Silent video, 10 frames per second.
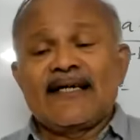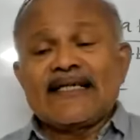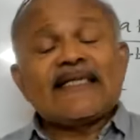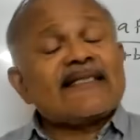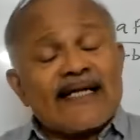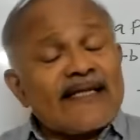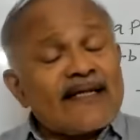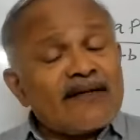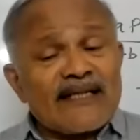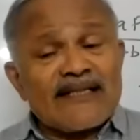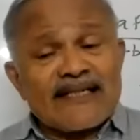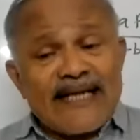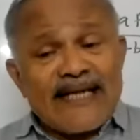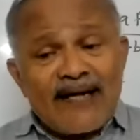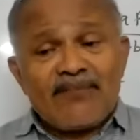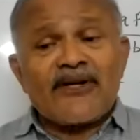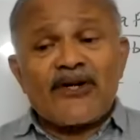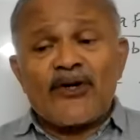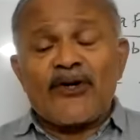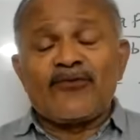it is nothing but the time
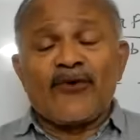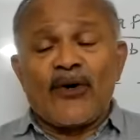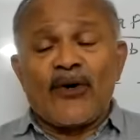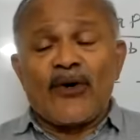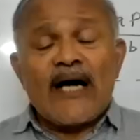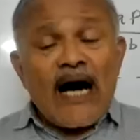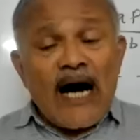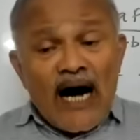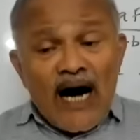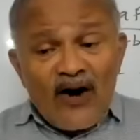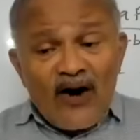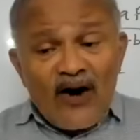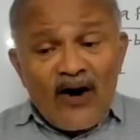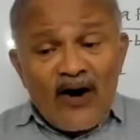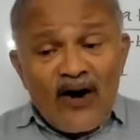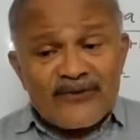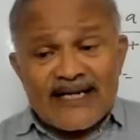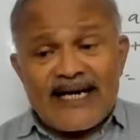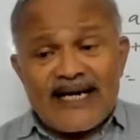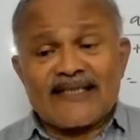required for half
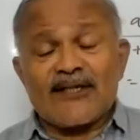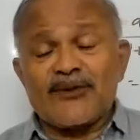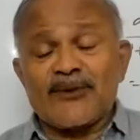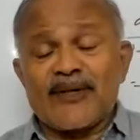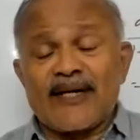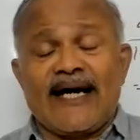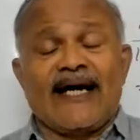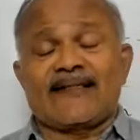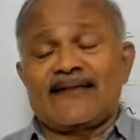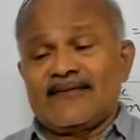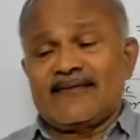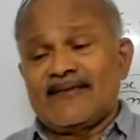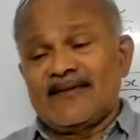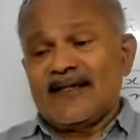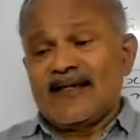of the reactant to react.